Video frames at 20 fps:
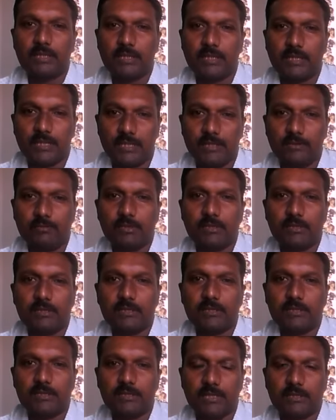give
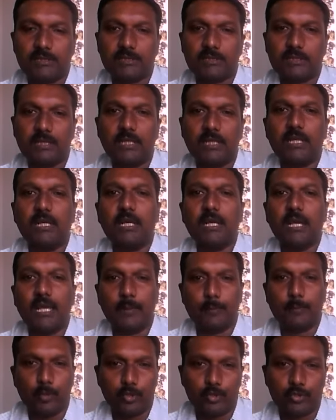such a
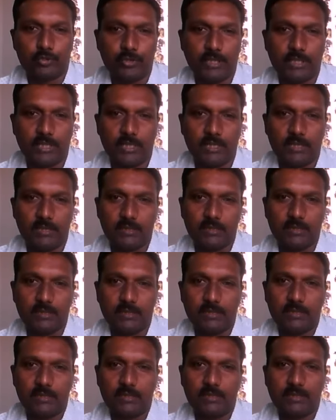opportunity
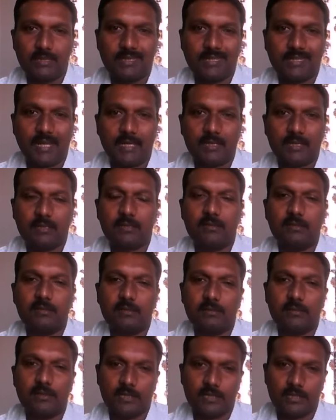that
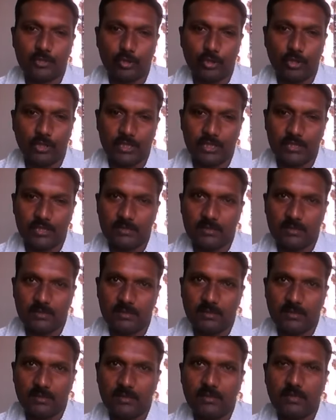this knowledge
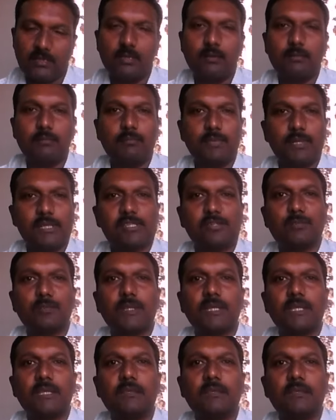must
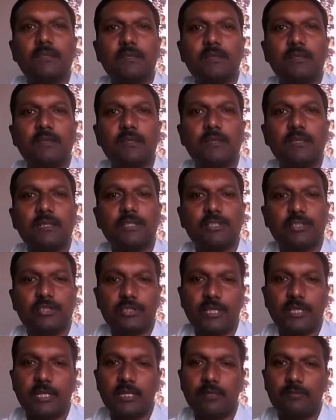be
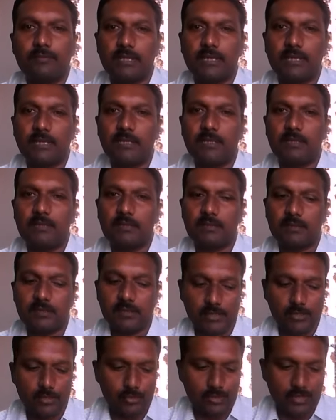shared with the
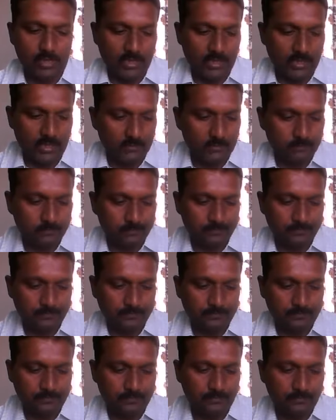society
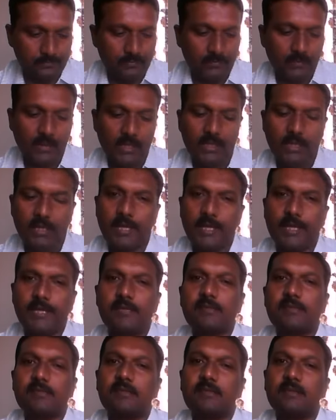
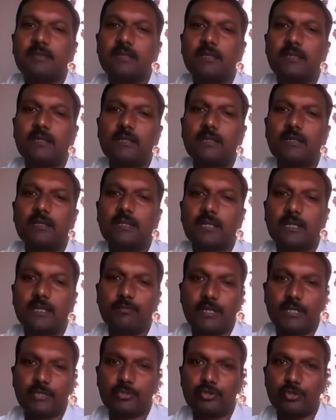hence the
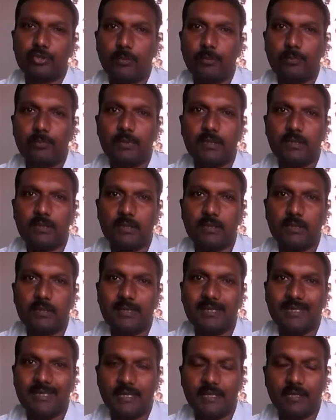workshop
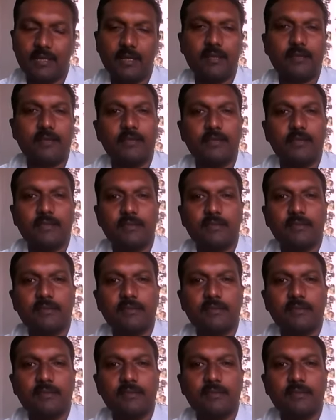entitled